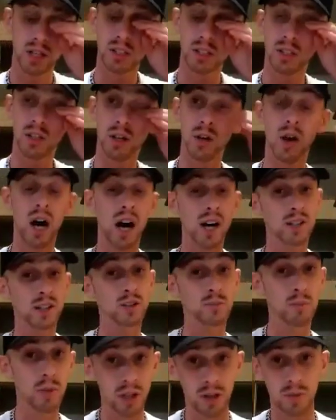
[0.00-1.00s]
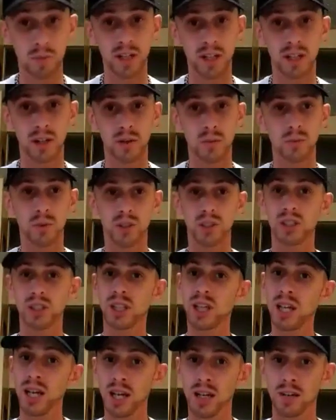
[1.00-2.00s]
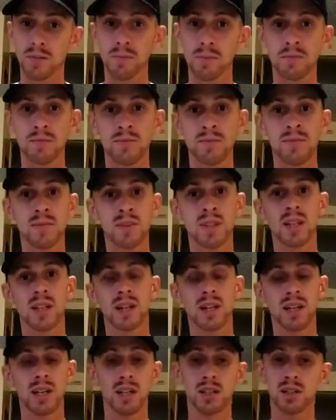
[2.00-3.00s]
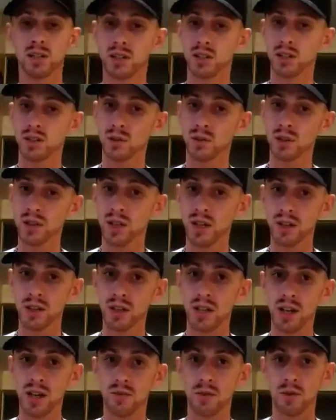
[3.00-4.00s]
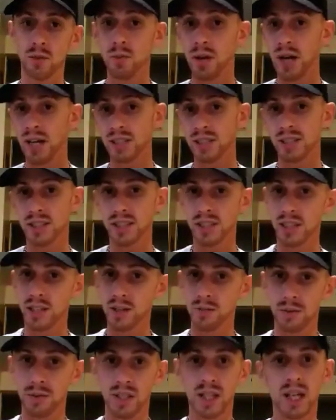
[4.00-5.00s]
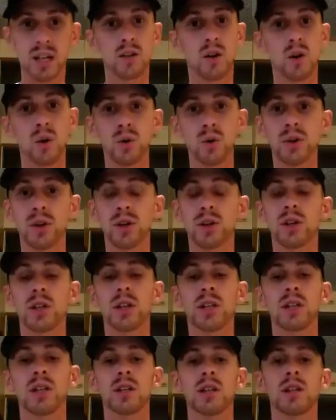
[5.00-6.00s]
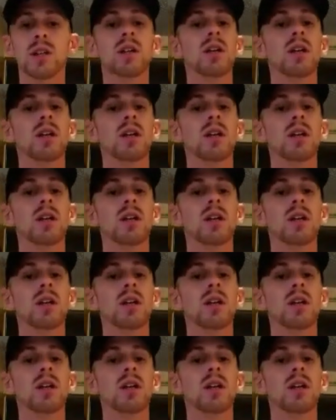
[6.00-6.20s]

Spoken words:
So I experimented once again and I took it to another level by sniffing that whole 30.